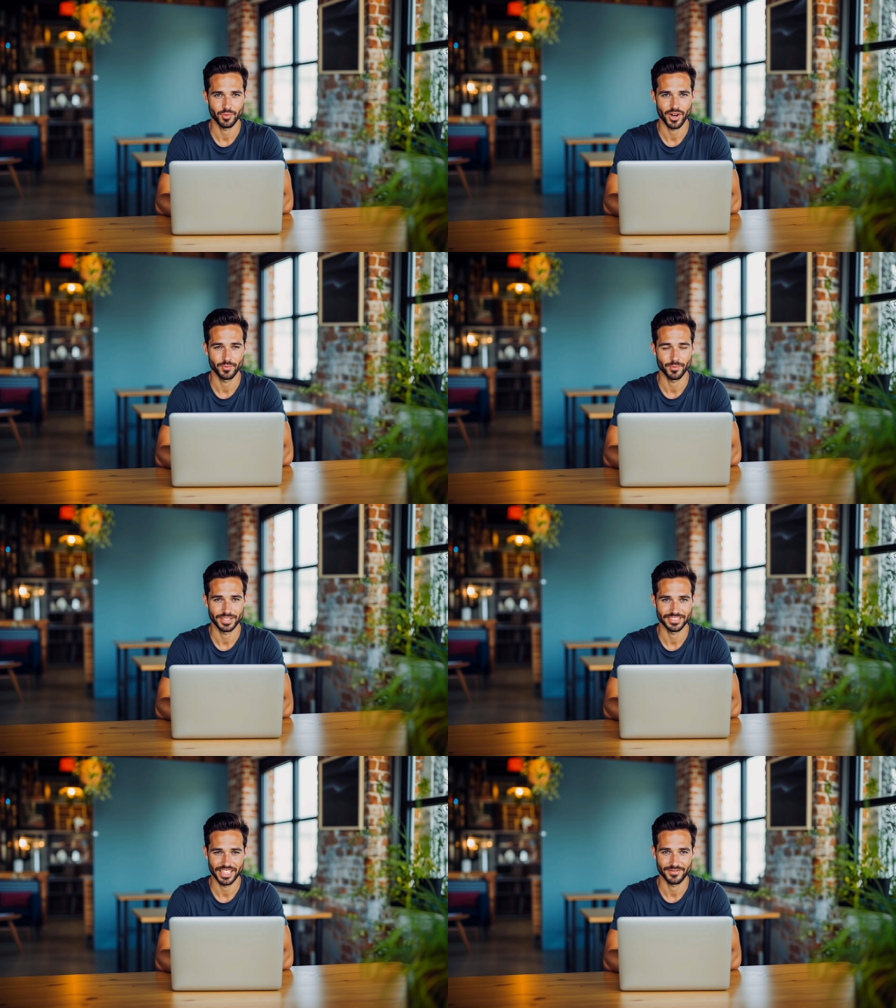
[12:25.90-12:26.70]
work will
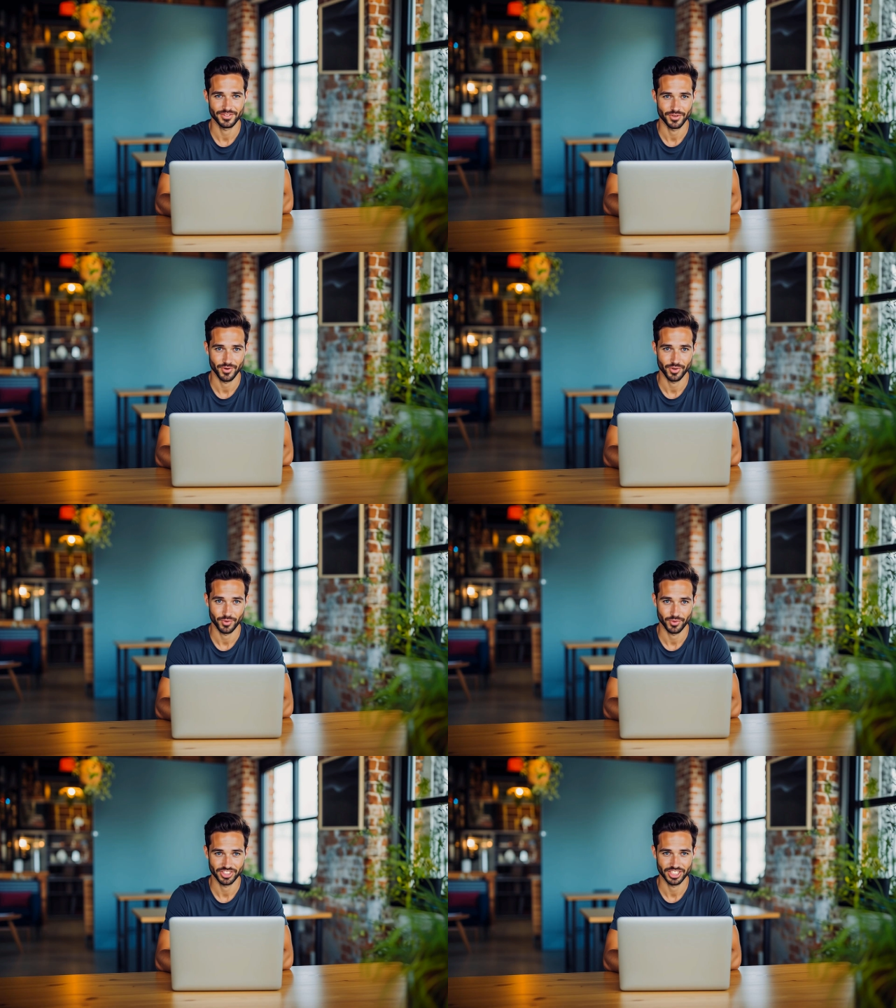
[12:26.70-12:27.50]
be saved to your
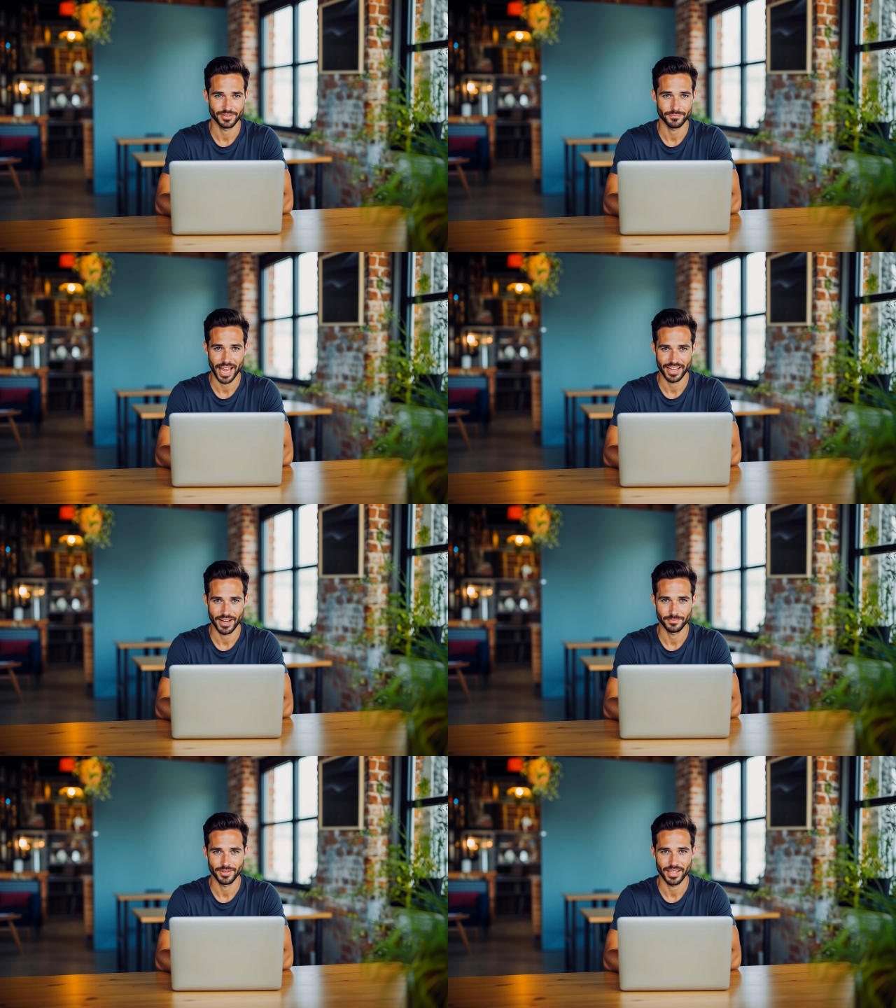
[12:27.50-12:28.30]
Google Sheets
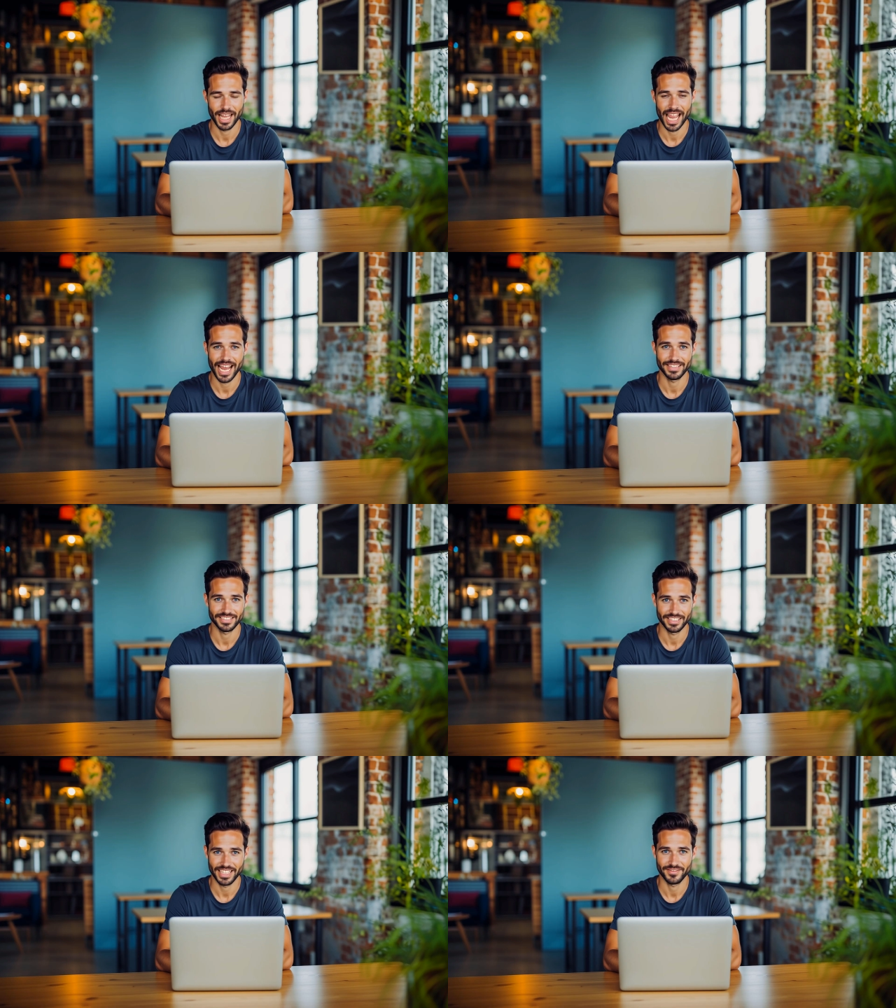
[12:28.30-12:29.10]
backup, added
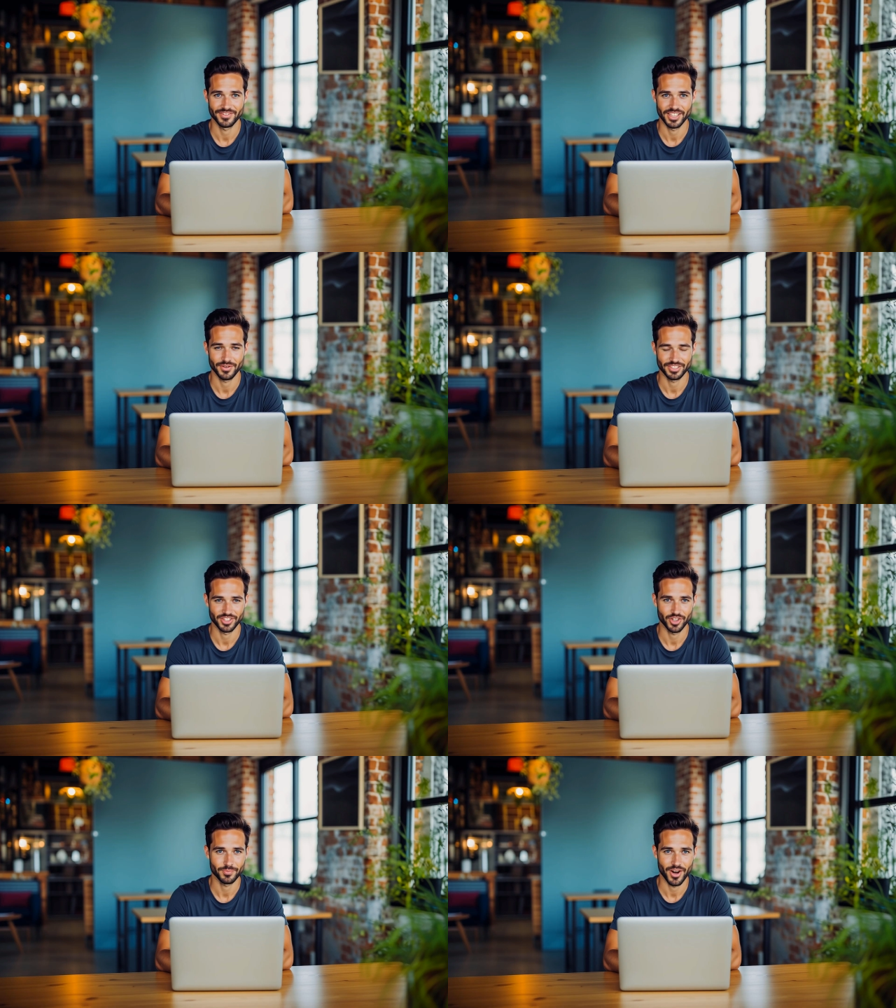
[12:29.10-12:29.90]
to Klaviyo as a
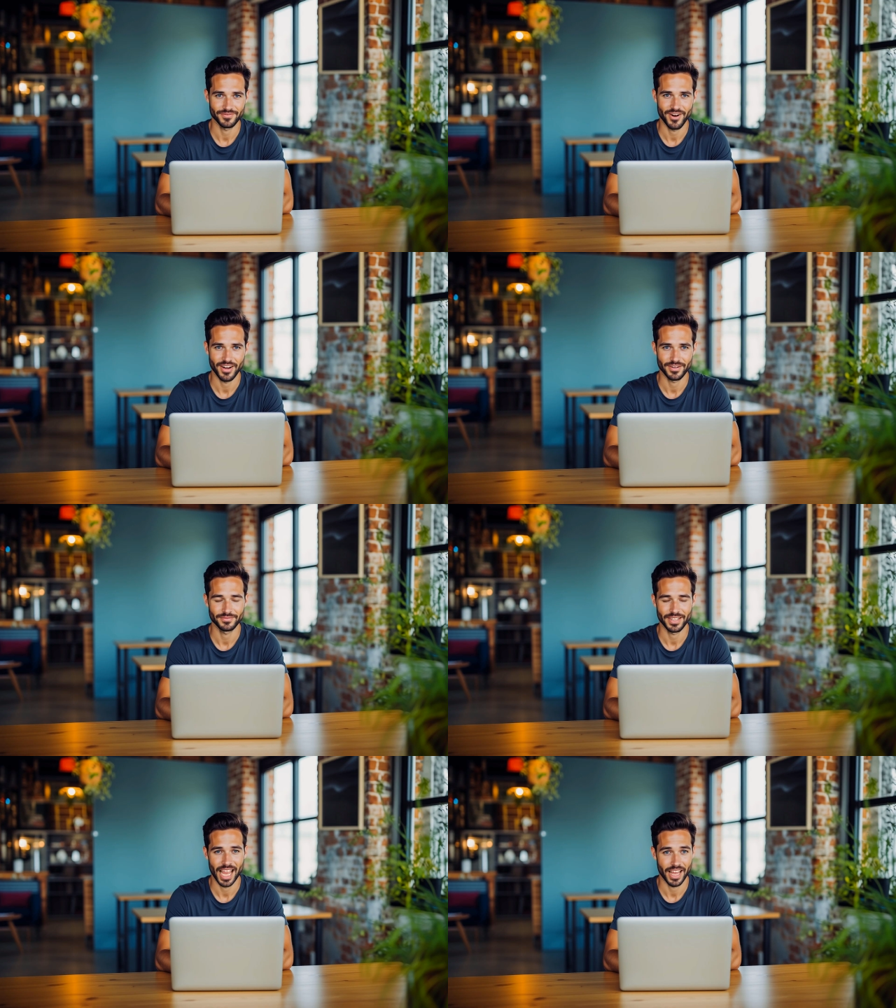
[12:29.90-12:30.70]
new profile,
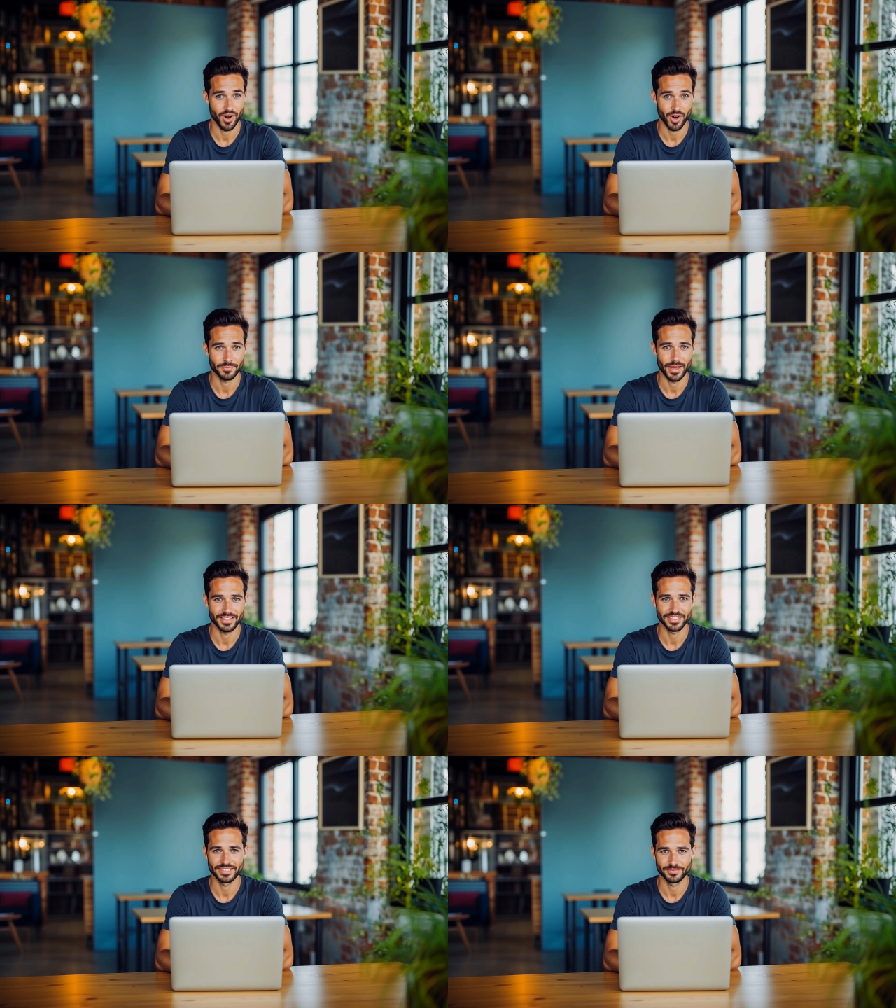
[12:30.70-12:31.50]
and
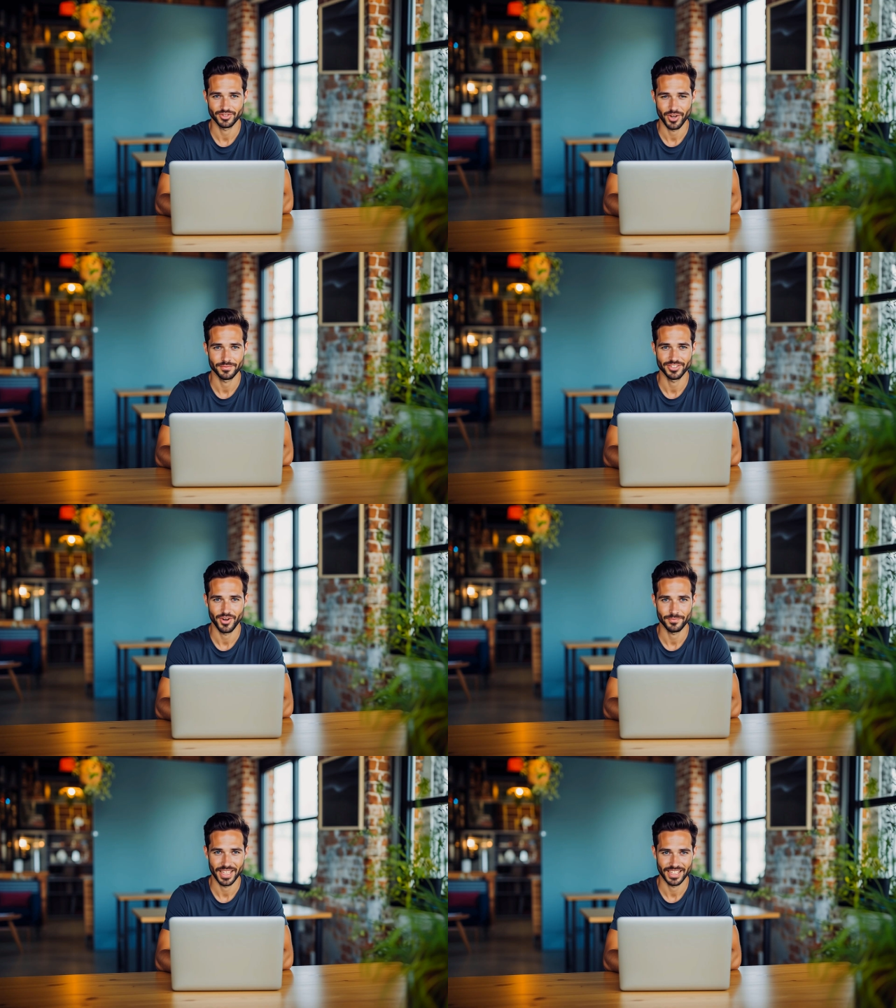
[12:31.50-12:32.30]
automatically subscribed to
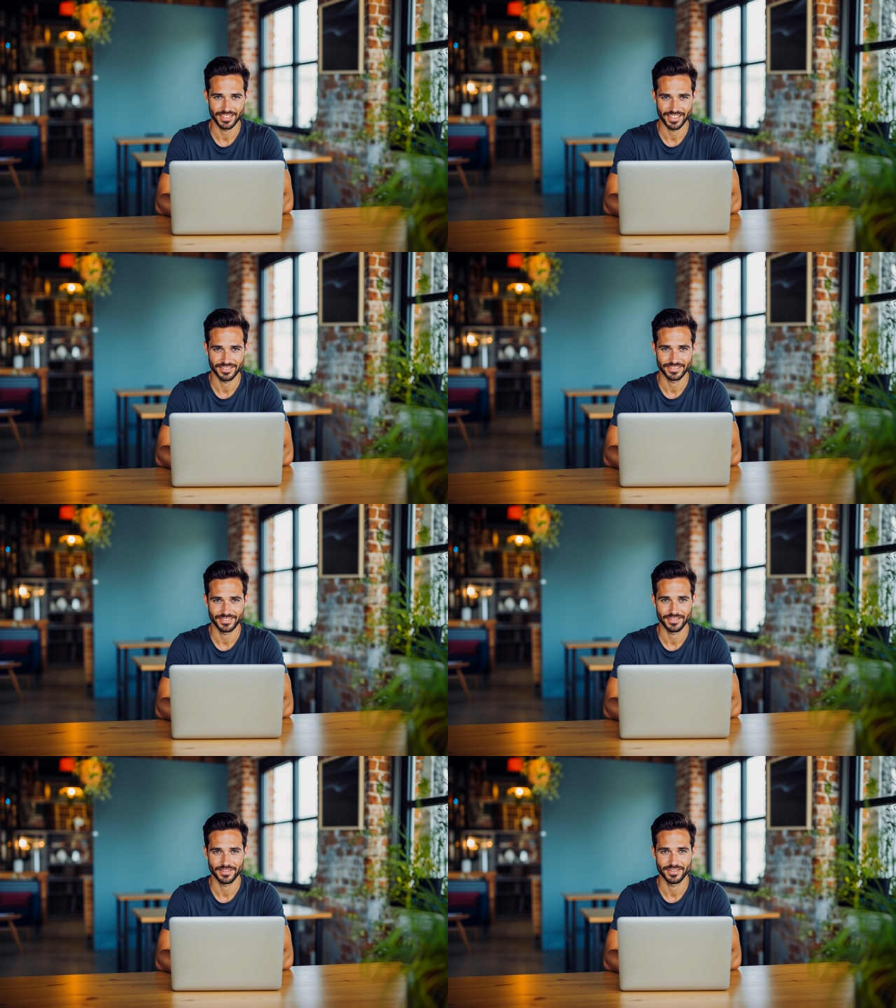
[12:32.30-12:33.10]
your mailing list.
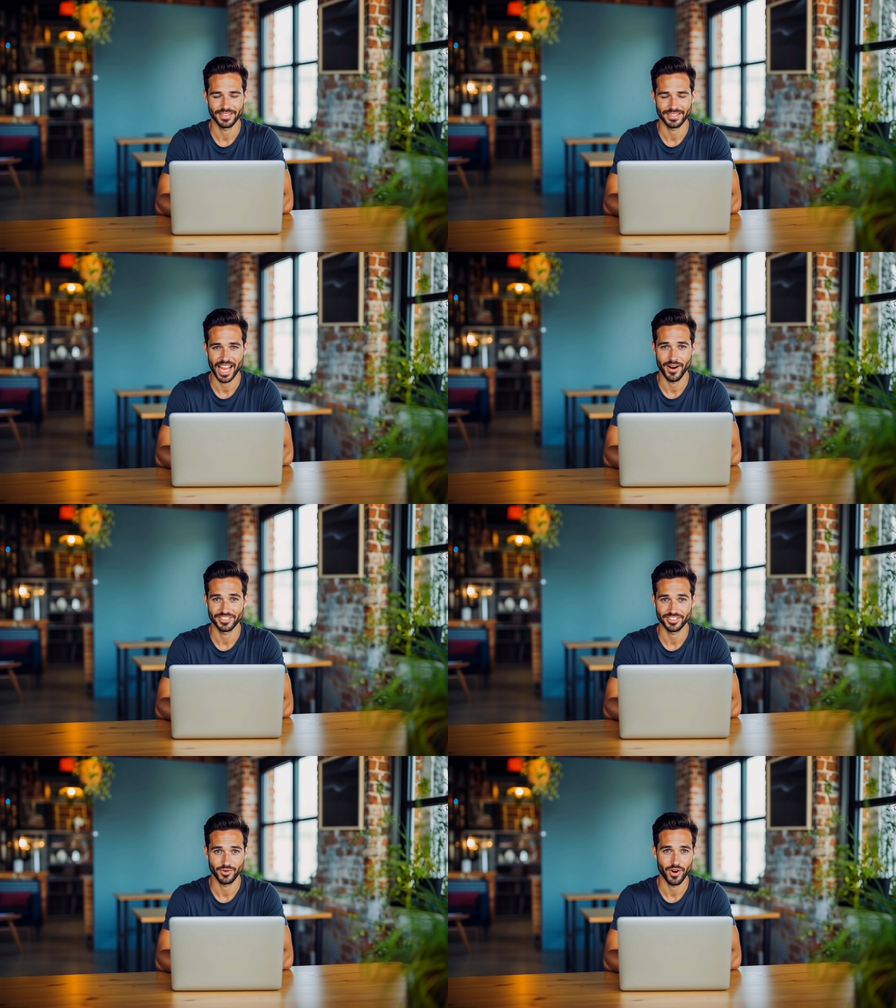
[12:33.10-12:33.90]
Now
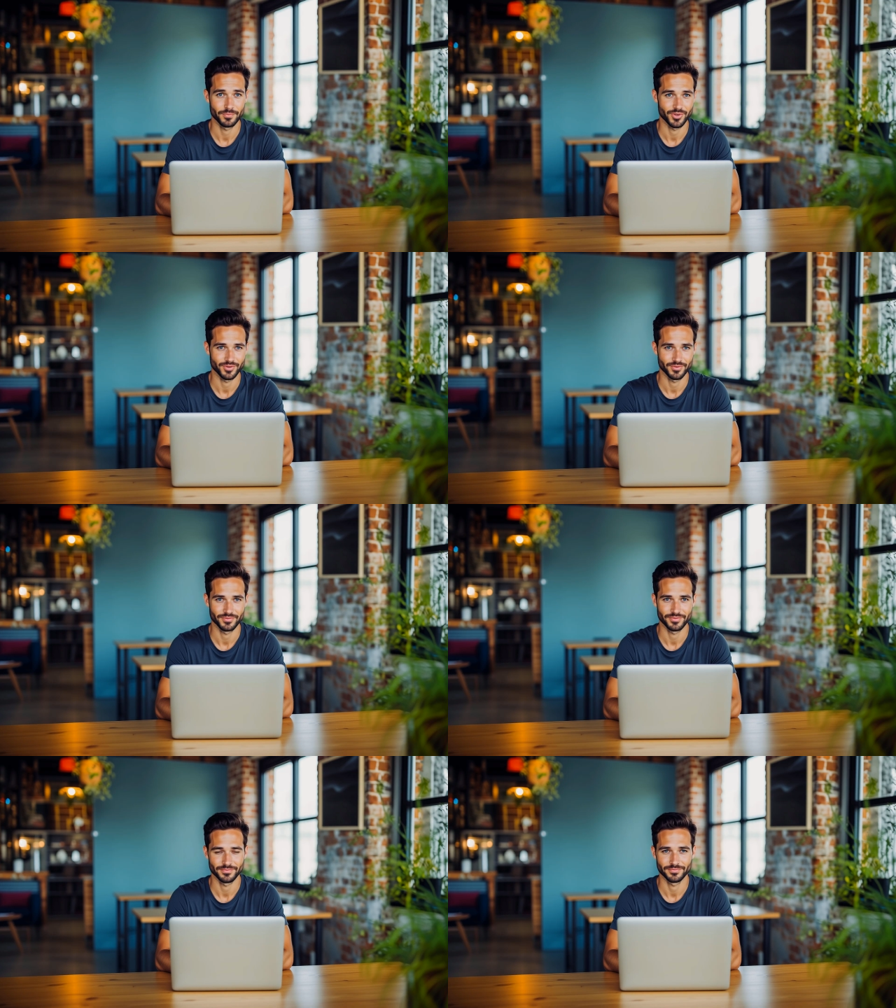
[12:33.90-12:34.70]
it's your move.